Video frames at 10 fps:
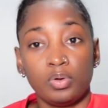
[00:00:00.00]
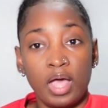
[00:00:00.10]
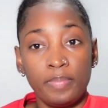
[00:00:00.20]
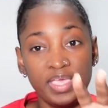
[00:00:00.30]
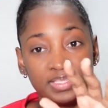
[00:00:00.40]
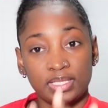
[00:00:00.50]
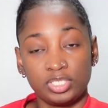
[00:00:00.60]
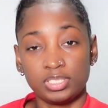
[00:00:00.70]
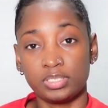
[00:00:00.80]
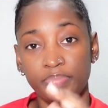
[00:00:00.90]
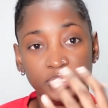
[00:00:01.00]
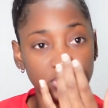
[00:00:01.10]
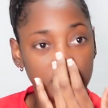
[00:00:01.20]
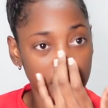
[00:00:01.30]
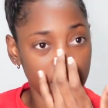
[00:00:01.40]
I'll be attaching some
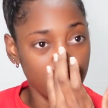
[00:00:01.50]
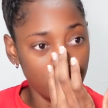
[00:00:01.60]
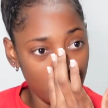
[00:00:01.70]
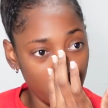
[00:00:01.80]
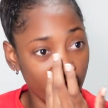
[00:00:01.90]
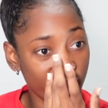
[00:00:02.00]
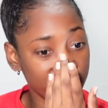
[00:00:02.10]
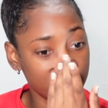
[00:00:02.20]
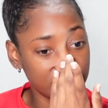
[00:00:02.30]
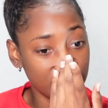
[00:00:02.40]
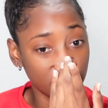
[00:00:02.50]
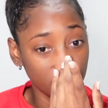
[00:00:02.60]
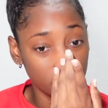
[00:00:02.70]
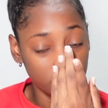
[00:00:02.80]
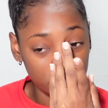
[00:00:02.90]
pictures here of the
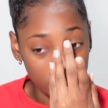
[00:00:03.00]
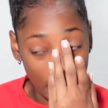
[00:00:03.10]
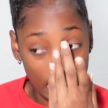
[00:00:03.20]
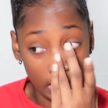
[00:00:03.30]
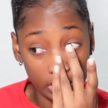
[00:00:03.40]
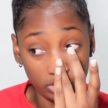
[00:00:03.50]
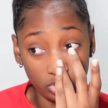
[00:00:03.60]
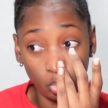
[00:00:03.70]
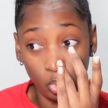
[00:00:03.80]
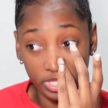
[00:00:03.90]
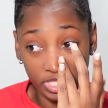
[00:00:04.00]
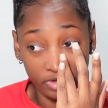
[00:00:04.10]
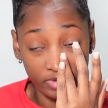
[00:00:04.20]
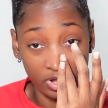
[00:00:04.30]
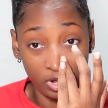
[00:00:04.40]
tattoos and what
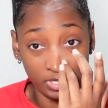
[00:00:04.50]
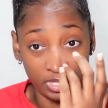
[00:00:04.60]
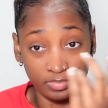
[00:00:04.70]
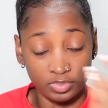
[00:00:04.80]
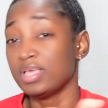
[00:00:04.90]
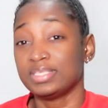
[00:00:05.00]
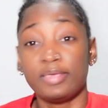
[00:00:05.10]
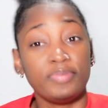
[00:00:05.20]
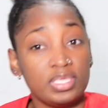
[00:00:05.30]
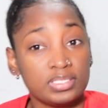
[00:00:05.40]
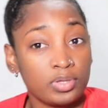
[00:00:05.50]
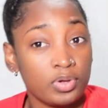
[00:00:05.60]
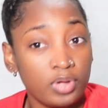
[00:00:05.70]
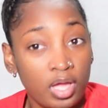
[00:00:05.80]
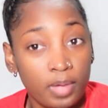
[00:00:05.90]
year I got them. 7 years
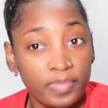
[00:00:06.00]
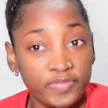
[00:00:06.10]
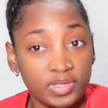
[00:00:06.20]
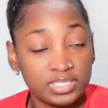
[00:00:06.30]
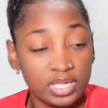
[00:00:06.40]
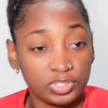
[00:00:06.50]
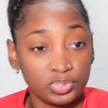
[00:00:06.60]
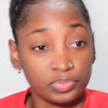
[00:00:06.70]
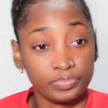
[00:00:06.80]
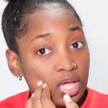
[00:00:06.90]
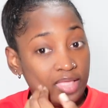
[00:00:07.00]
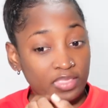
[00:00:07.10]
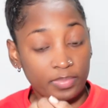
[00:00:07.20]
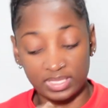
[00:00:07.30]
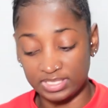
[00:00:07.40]
ago I got my first tattoo. I
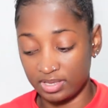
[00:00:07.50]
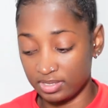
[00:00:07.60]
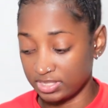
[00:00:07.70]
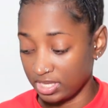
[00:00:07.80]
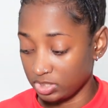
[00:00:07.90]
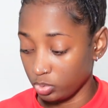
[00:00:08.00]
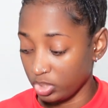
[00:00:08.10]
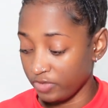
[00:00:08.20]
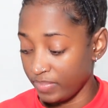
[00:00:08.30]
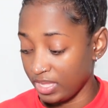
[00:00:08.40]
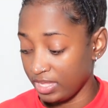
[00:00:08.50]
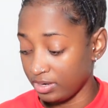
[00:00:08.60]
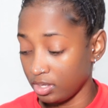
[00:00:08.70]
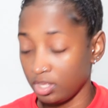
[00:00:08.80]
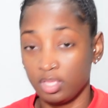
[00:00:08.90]
think my second tattoo would have
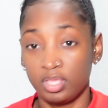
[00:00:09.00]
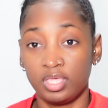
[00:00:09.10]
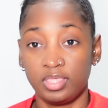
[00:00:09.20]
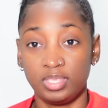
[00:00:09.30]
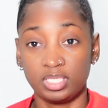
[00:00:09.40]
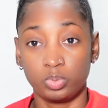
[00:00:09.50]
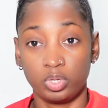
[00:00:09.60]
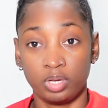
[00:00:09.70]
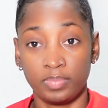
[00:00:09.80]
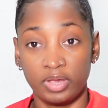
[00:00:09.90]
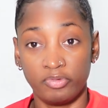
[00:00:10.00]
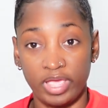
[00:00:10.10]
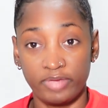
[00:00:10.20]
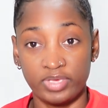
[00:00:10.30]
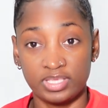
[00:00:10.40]
been this one on my
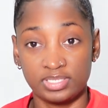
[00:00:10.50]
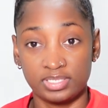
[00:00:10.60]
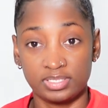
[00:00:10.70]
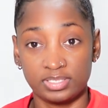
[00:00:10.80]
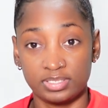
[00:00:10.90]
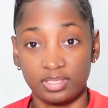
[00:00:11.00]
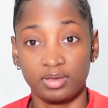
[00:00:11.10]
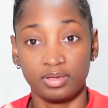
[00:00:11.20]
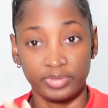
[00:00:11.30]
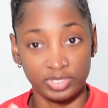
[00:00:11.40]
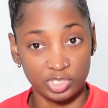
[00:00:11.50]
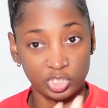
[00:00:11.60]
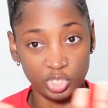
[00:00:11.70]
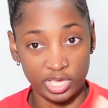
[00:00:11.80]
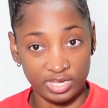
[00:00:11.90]
right wrist. You know, we just
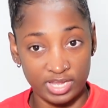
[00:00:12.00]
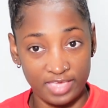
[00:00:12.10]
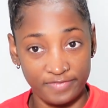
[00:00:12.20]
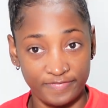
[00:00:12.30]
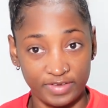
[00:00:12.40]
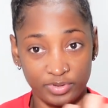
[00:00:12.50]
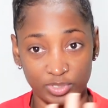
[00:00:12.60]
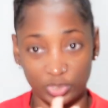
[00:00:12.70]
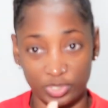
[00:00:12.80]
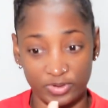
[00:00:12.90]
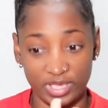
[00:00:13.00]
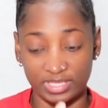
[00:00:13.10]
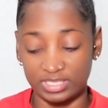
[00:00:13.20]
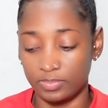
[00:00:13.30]
tried left, let me just do the right.